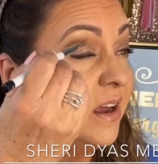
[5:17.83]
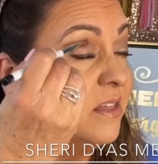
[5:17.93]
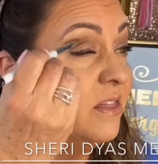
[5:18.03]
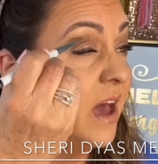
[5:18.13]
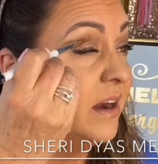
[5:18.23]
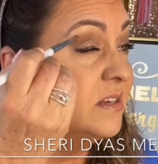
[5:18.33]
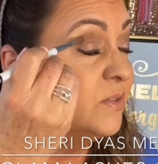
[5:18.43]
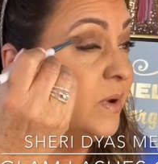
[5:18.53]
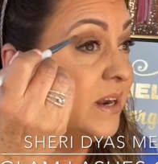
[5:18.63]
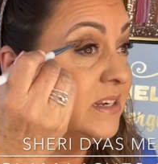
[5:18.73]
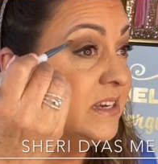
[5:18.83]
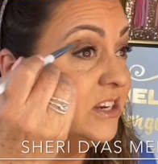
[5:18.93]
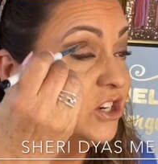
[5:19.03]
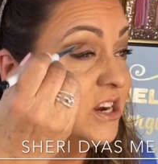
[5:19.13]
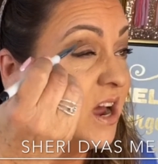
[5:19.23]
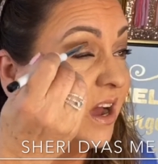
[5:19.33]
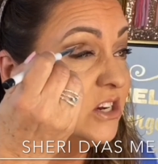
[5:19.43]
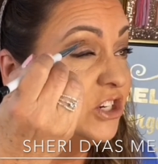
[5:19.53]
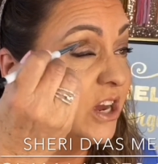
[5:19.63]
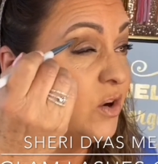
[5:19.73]
That is what I teach in
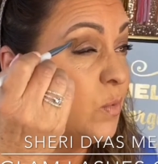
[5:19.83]
Eyeshadow